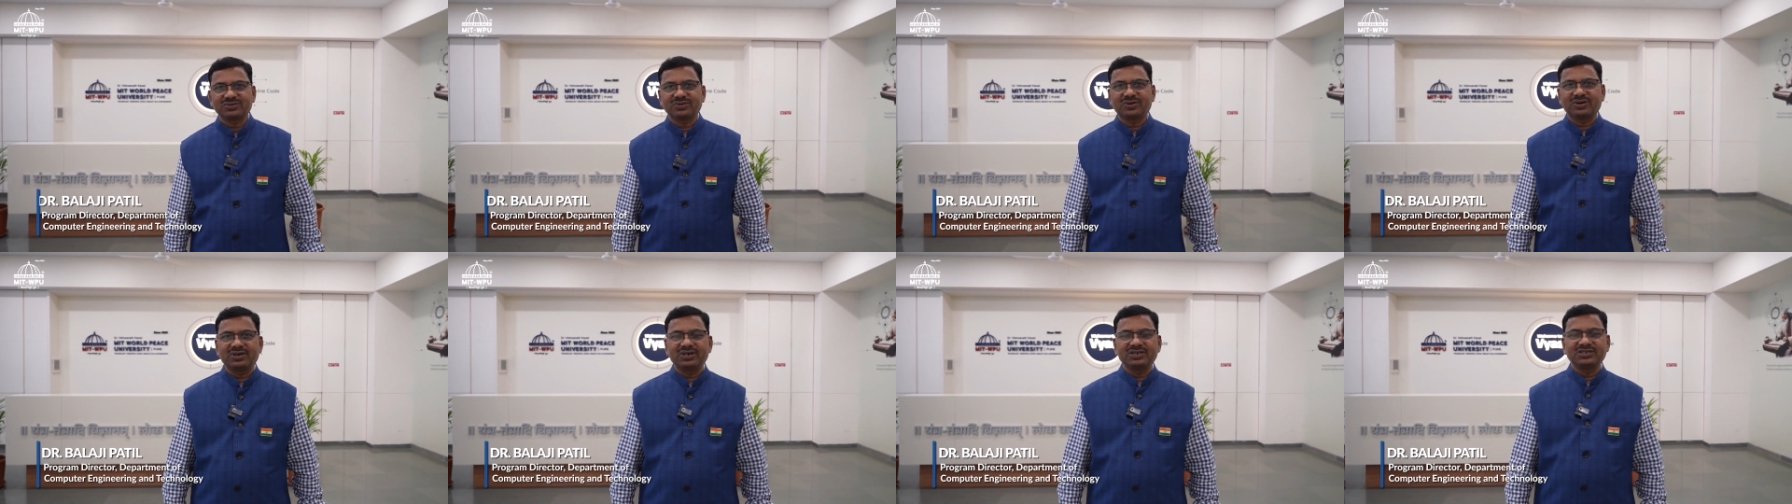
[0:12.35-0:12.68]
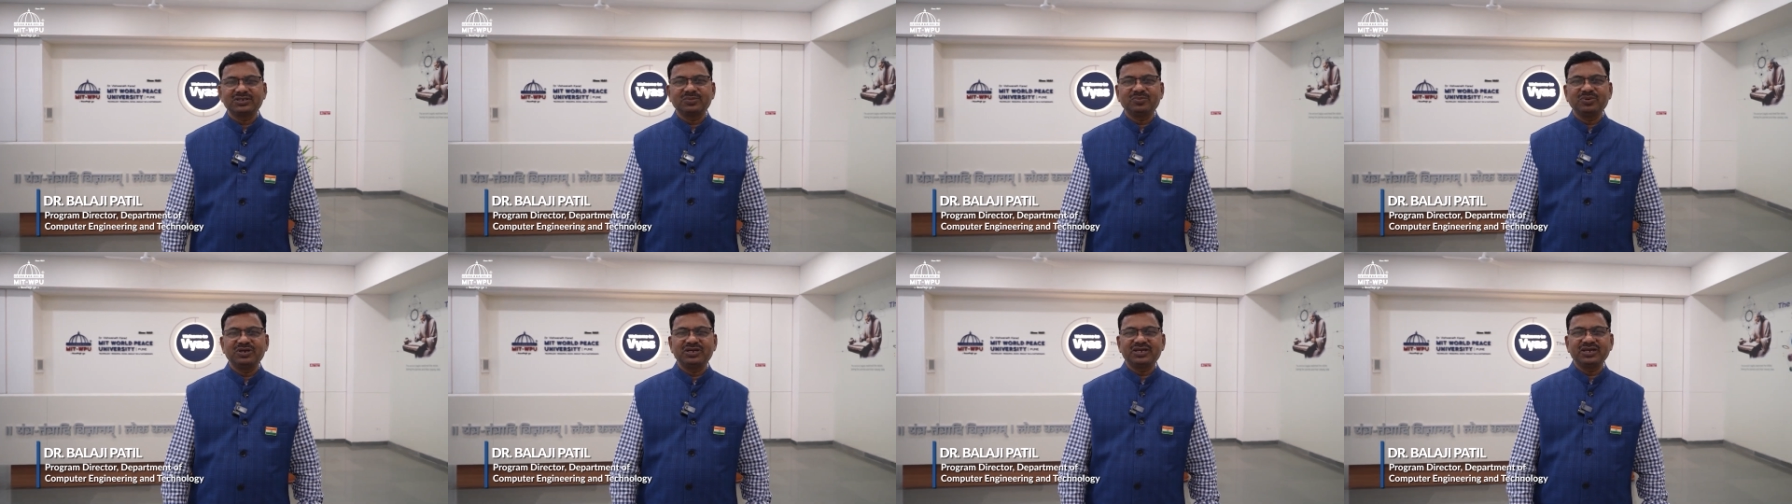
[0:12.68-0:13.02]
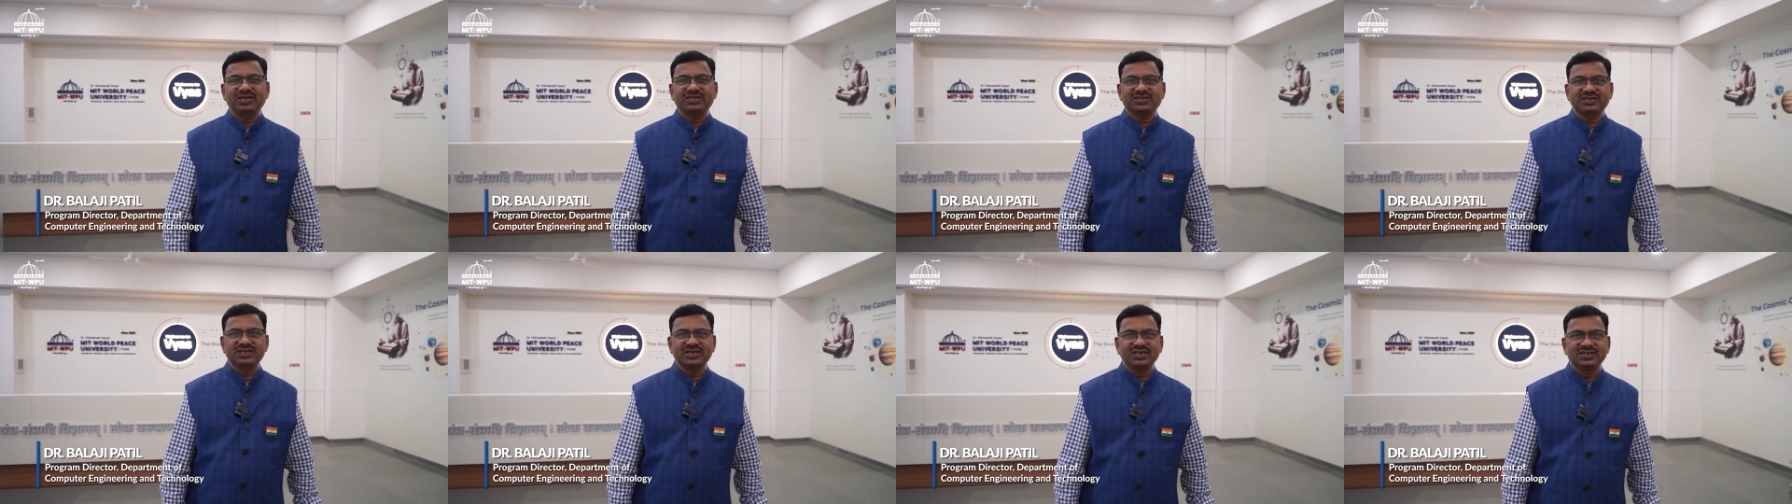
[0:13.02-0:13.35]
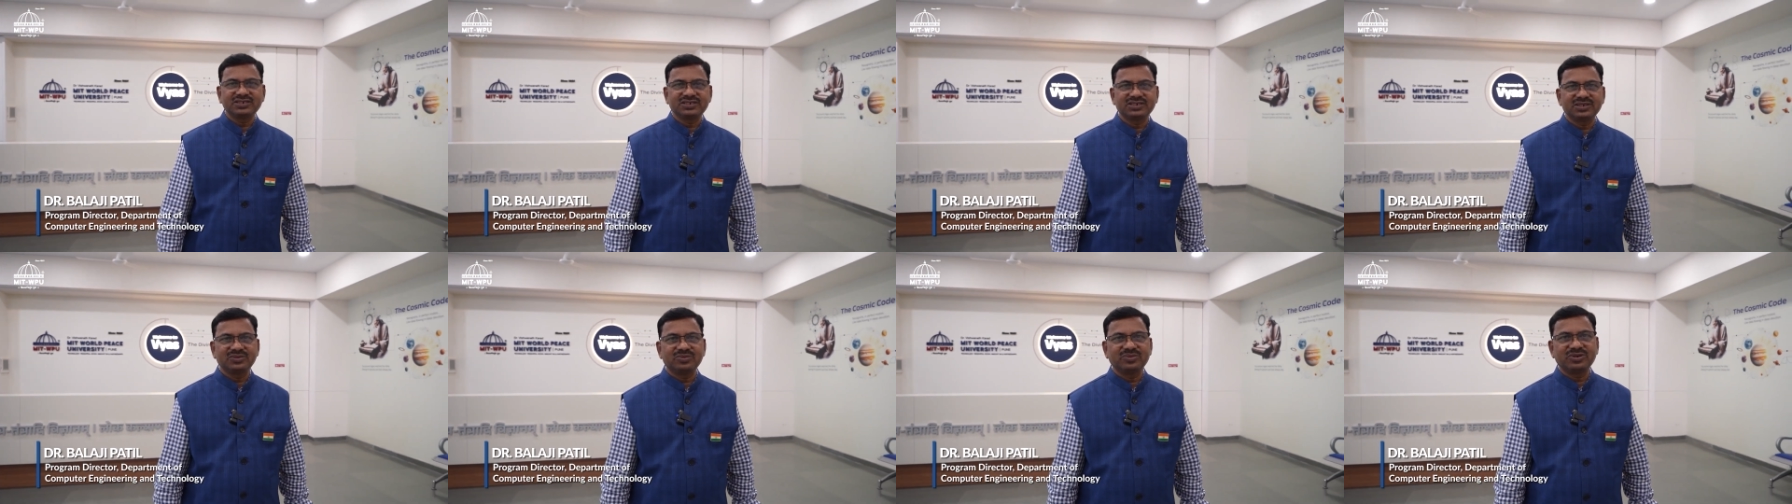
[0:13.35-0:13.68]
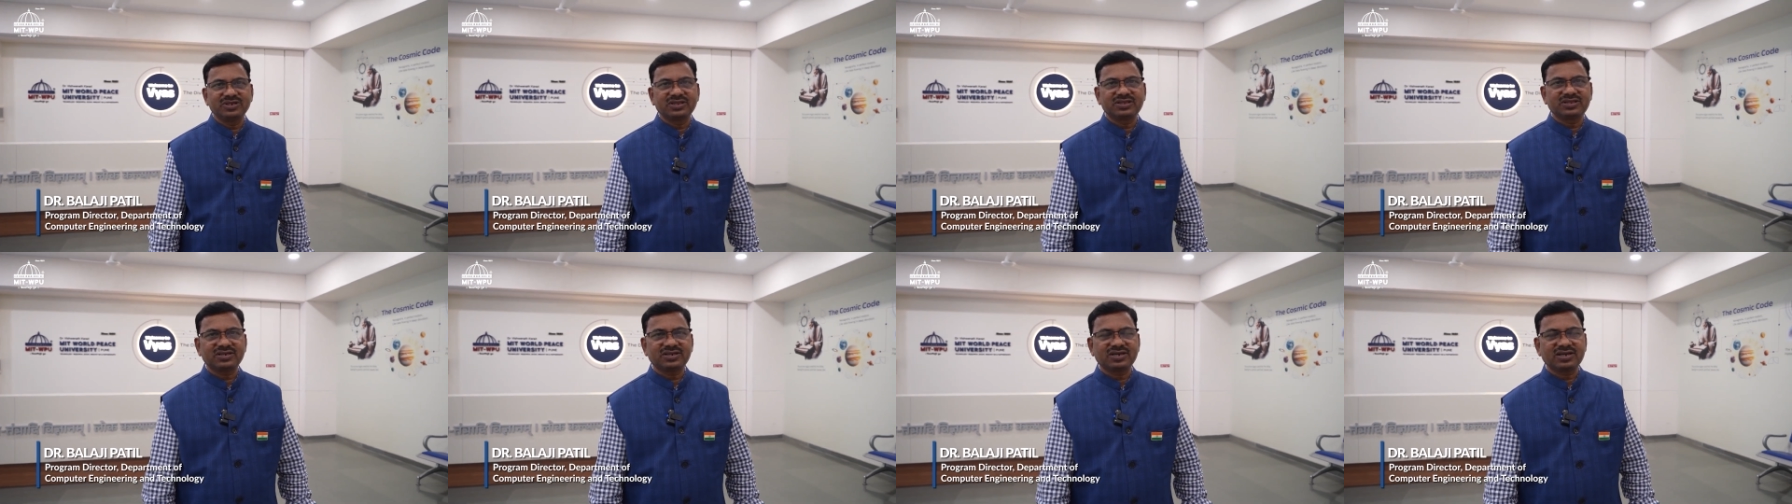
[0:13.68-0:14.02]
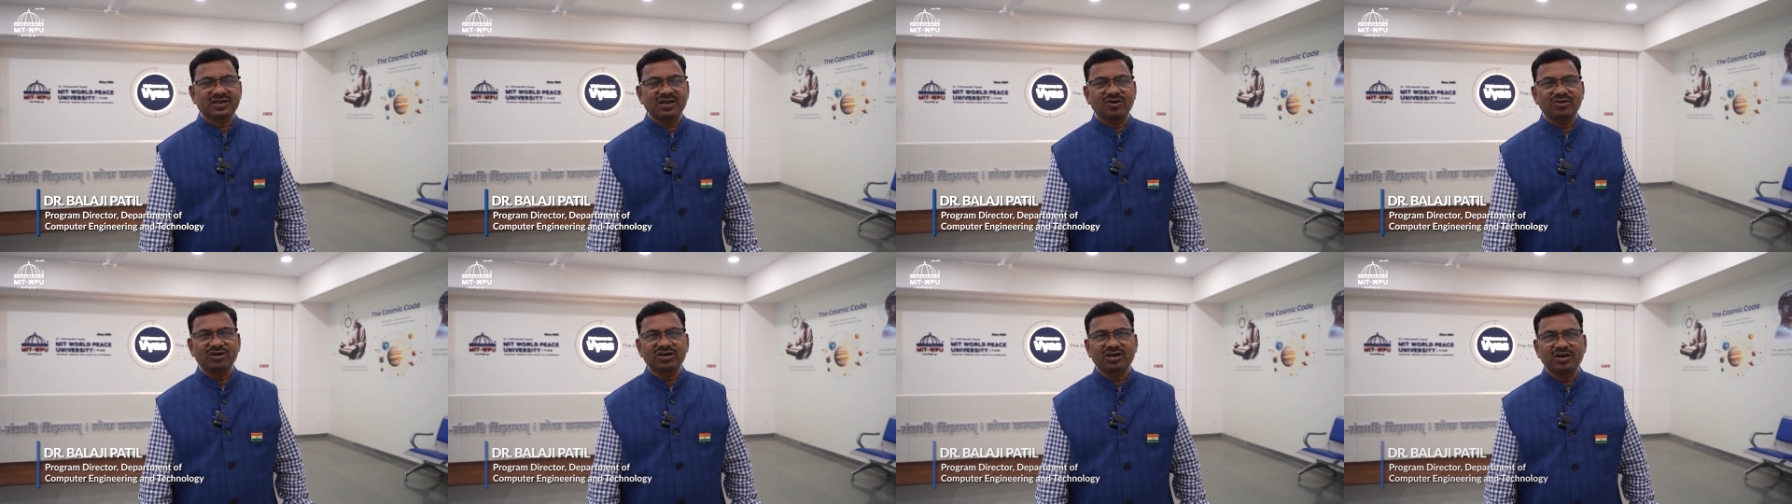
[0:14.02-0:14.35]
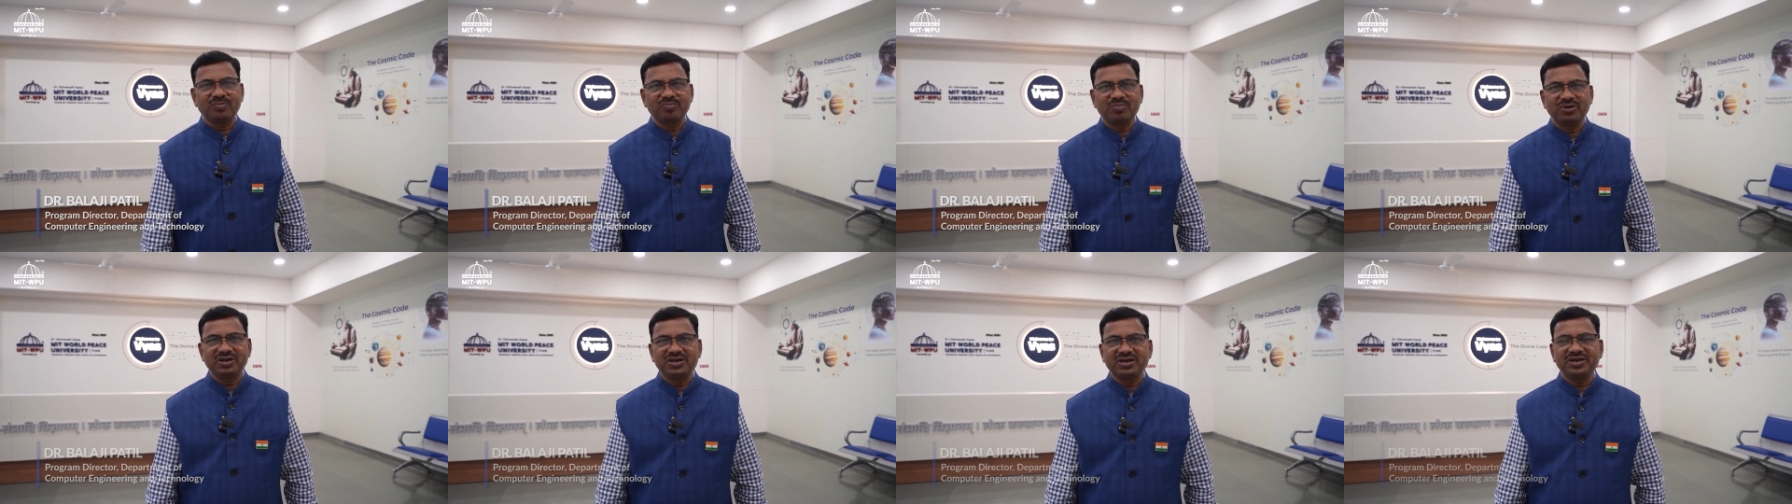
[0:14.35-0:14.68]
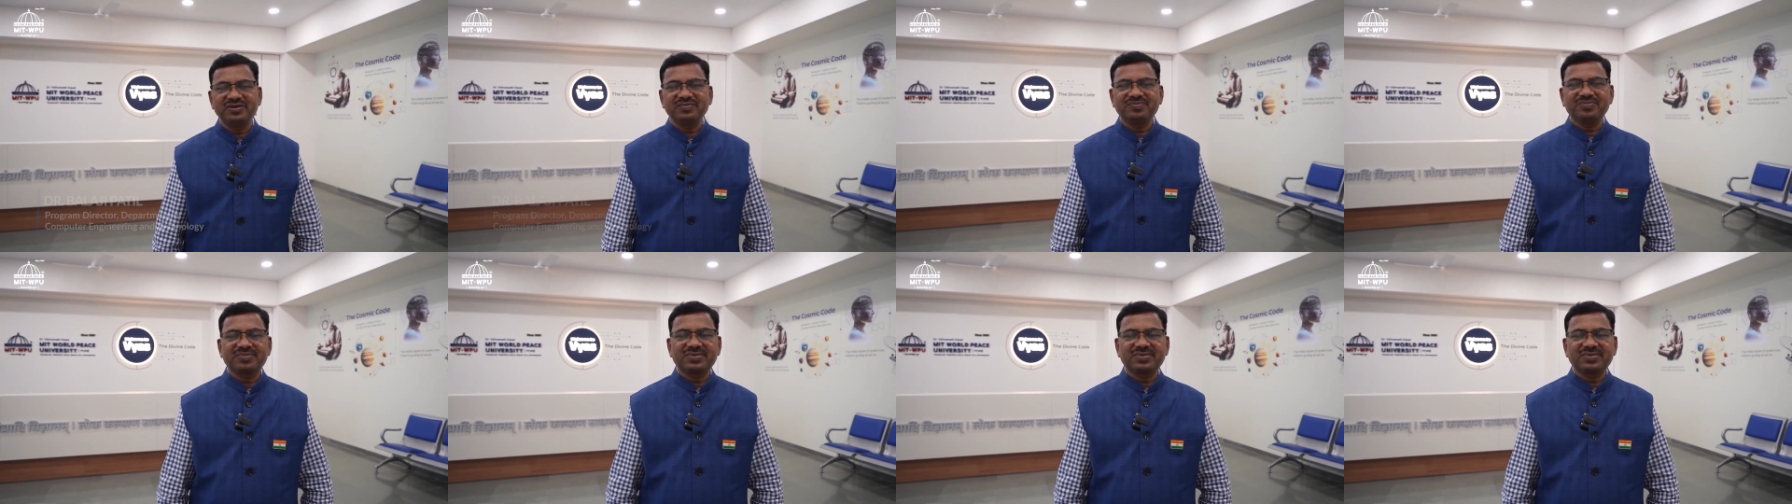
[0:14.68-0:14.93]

called as a B.Tech CSE with cloud computing.